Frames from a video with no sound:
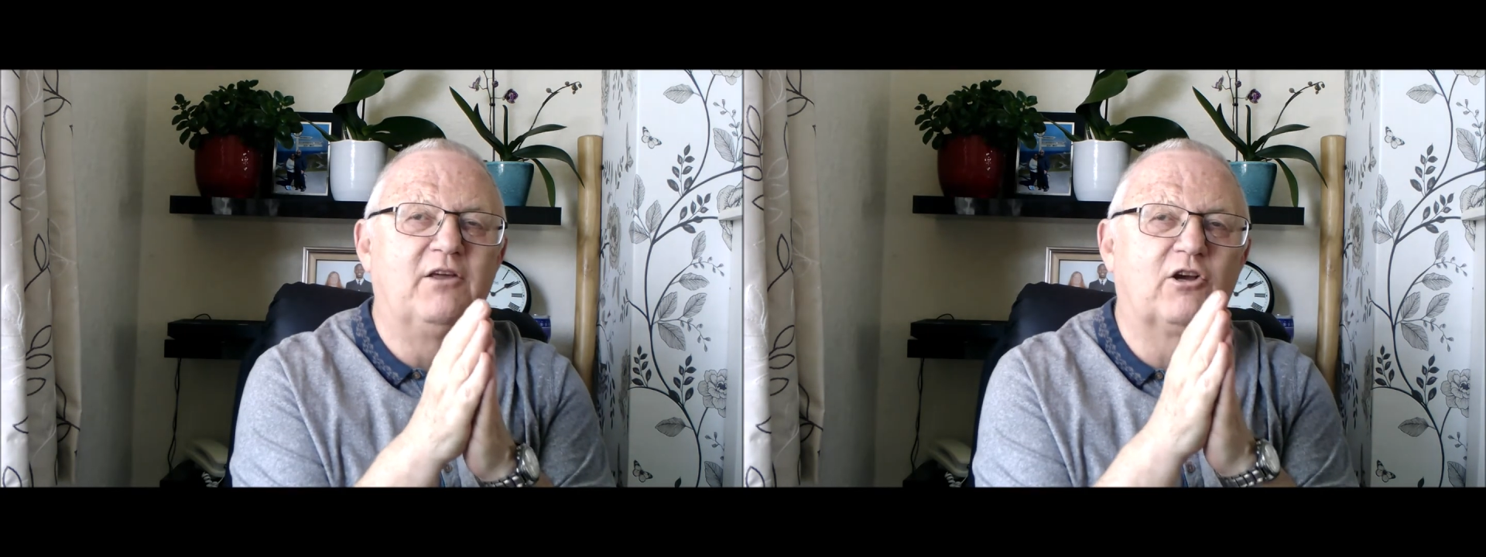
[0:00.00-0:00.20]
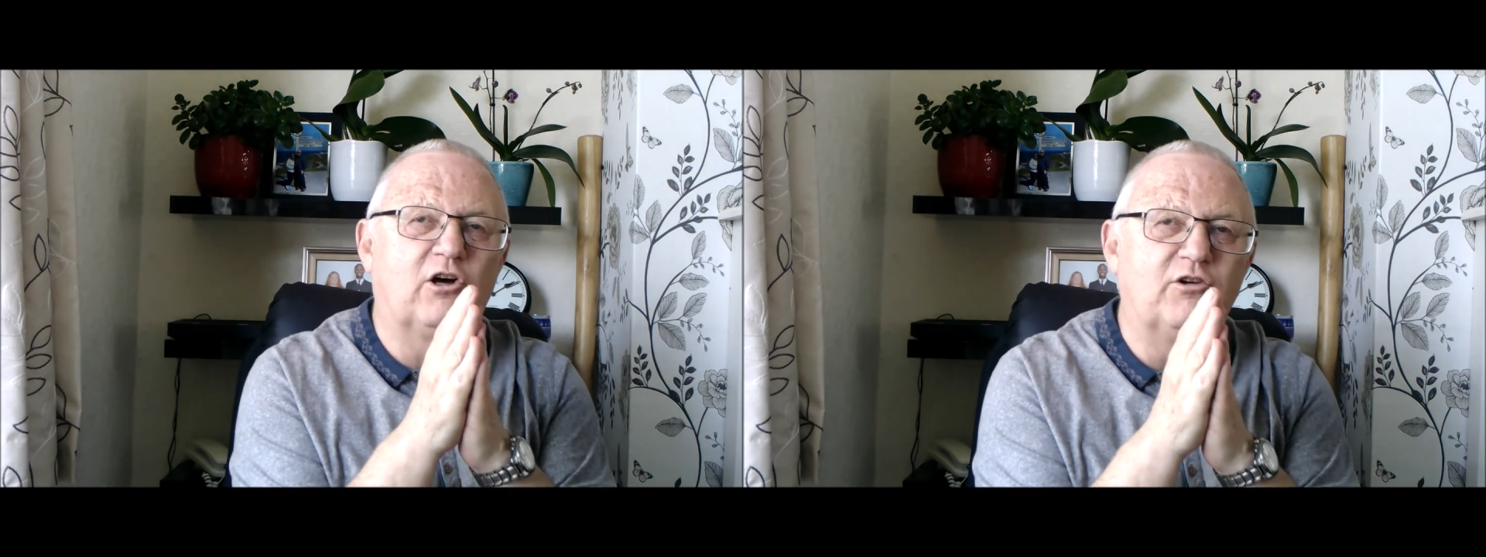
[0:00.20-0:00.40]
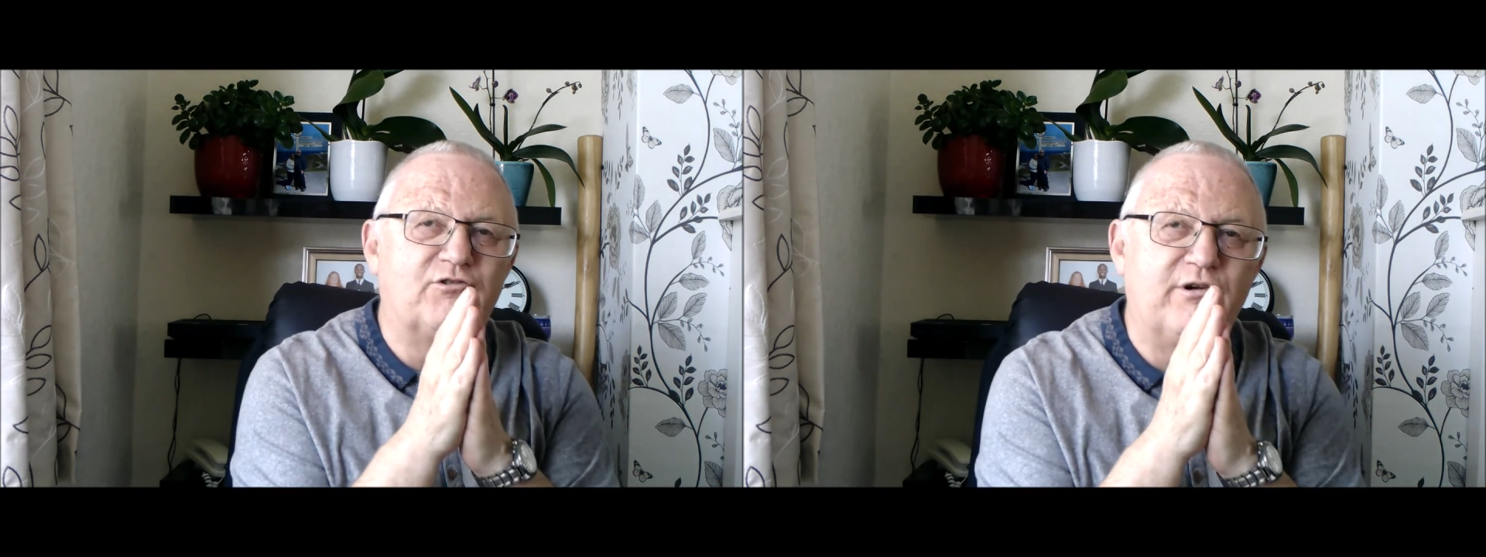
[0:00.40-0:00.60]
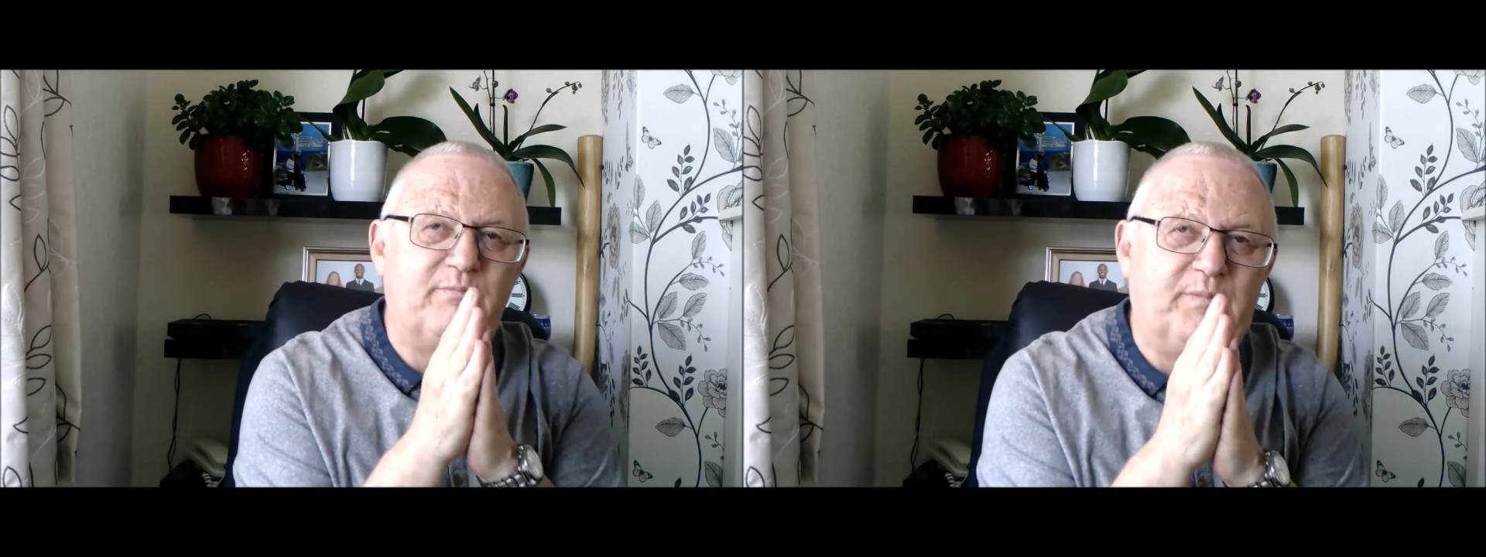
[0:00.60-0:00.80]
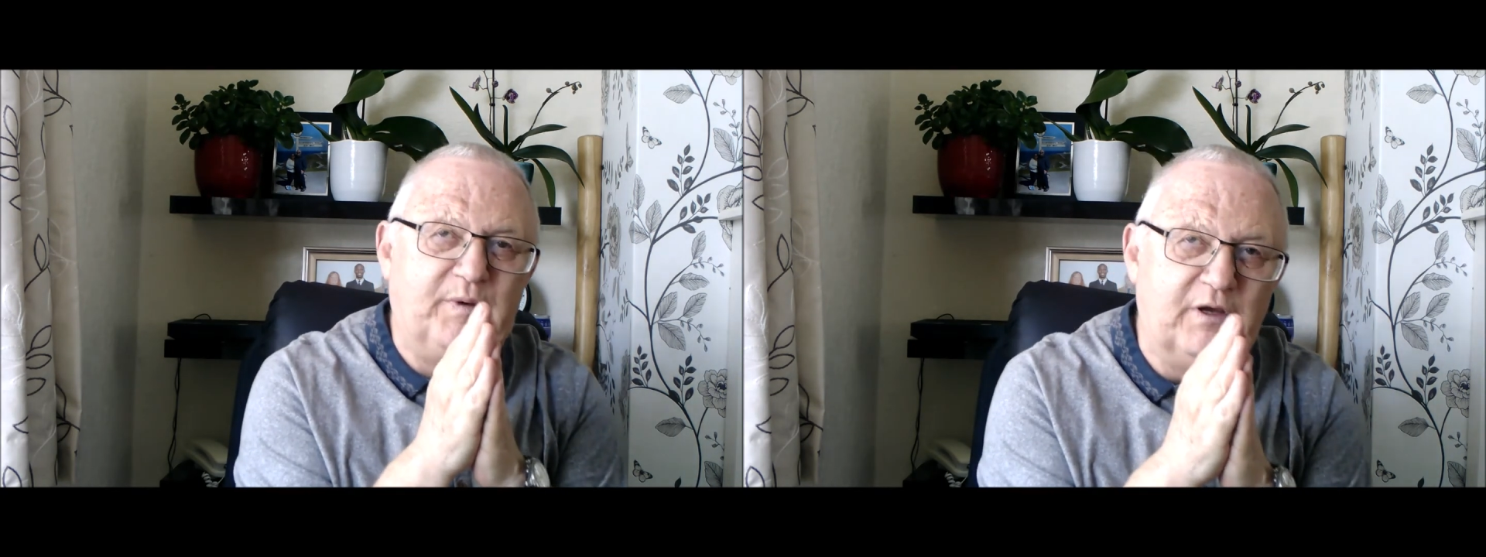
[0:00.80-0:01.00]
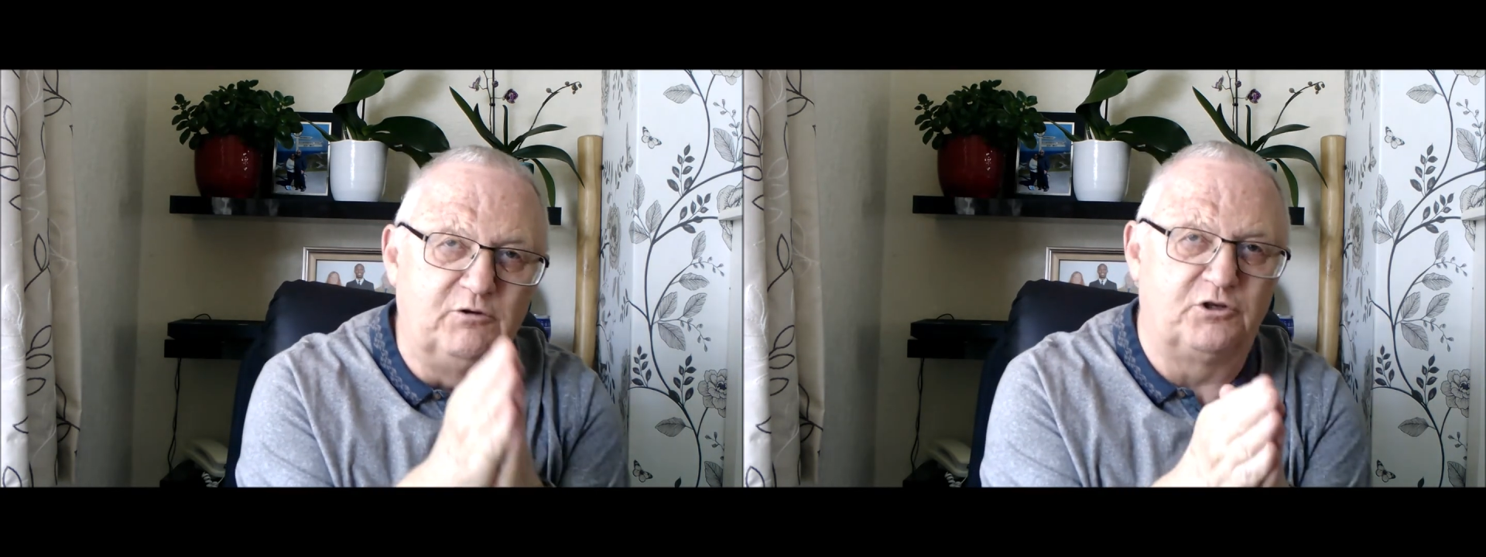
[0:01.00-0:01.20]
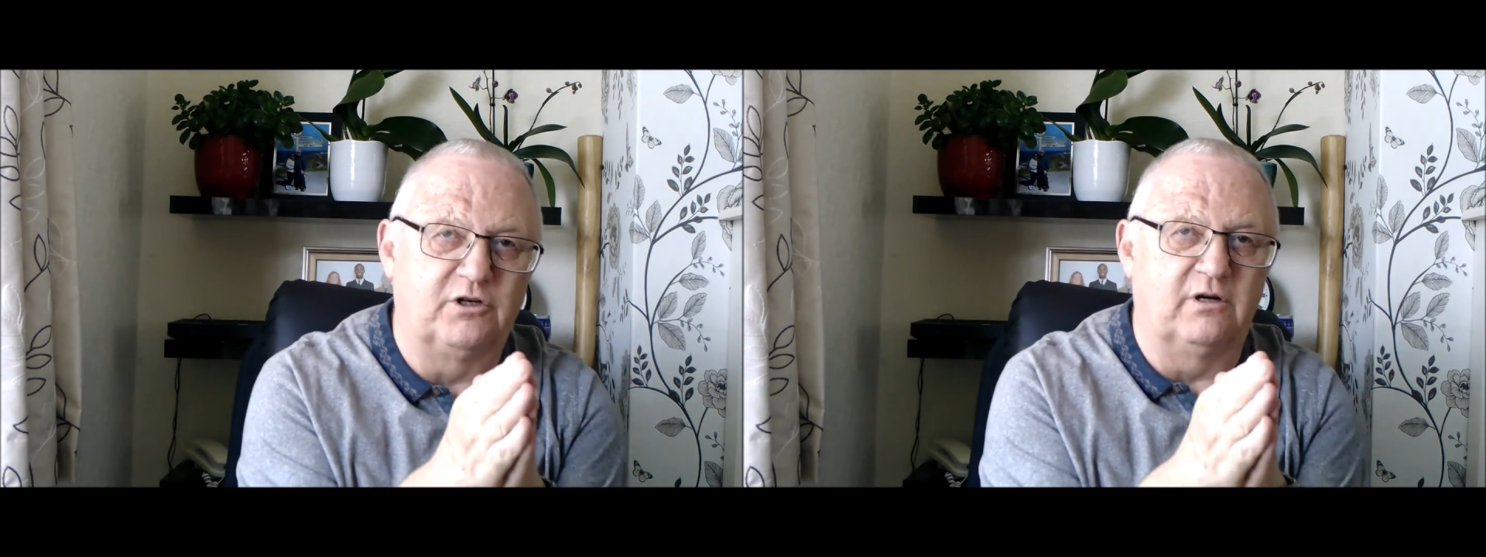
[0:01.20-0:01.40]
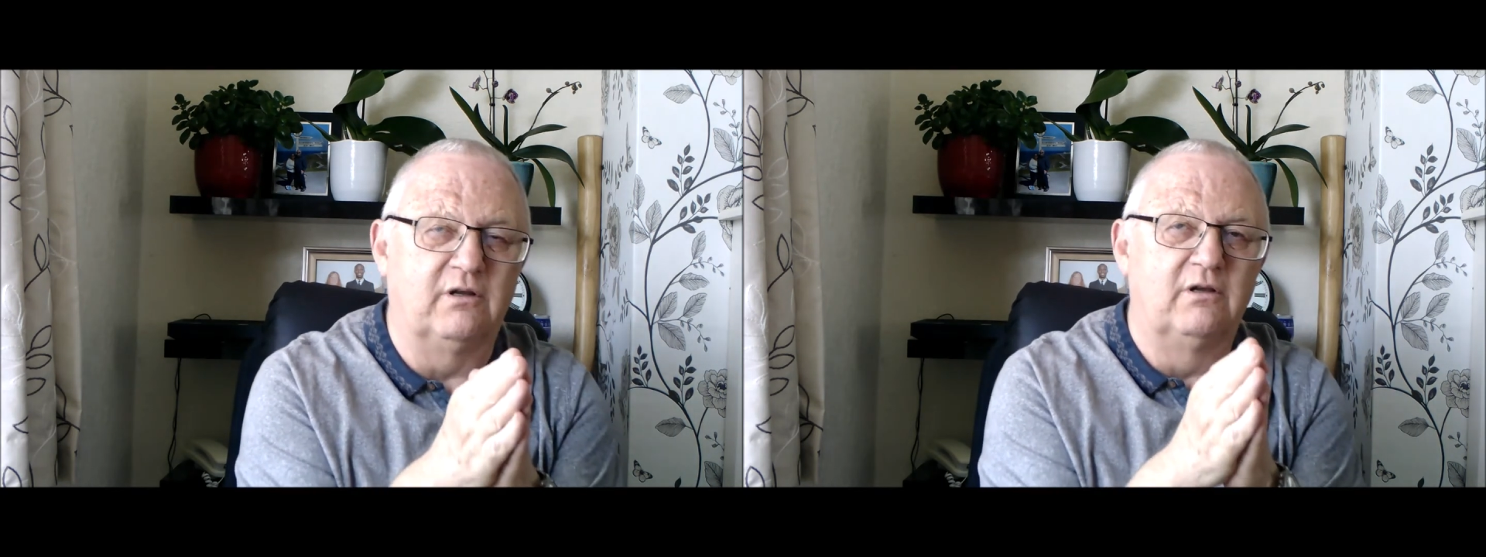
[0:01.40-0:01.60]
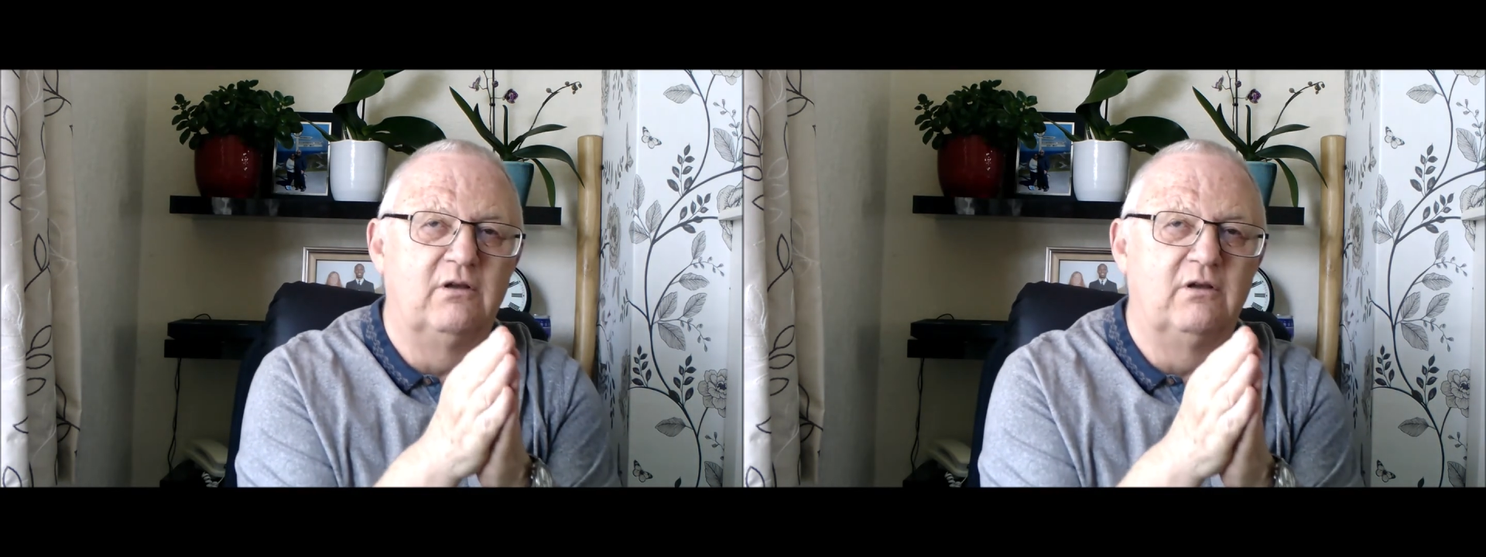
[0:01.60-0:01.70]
the contribution